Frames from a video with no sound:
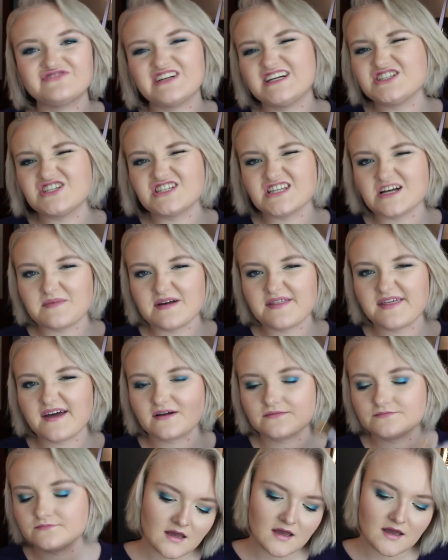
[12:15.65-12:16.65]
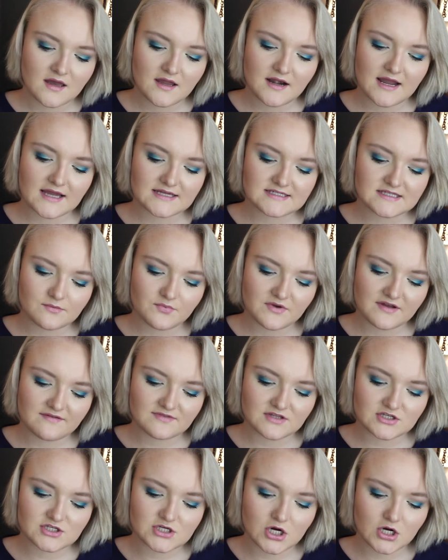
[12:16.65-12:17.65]
it's just not my thing. Next up, we
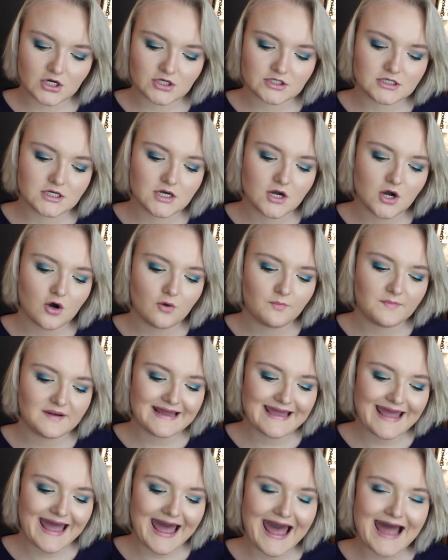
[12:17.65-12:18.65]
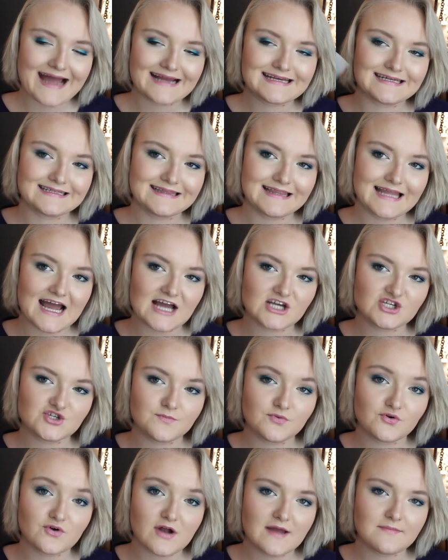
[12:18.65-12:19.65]
have the Tarte Opening Act
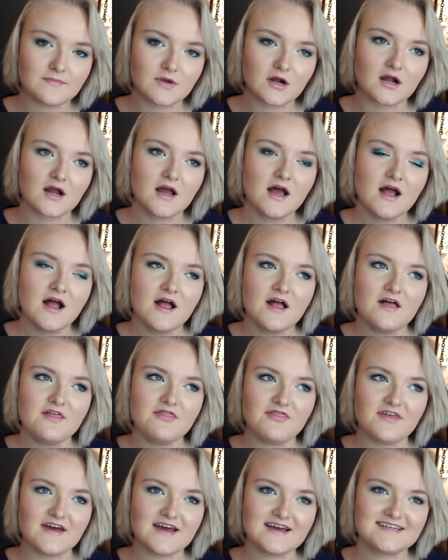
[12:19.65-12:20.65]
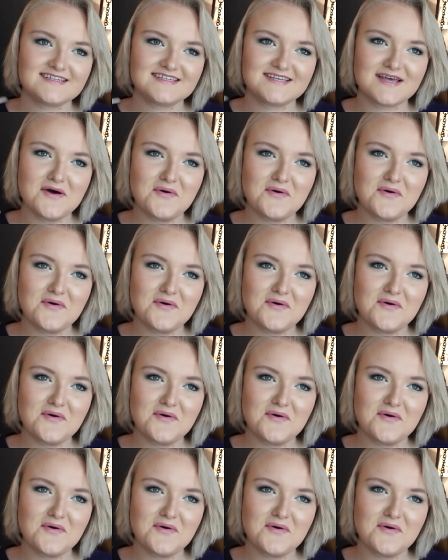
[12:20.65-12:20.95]
Lash Primer. This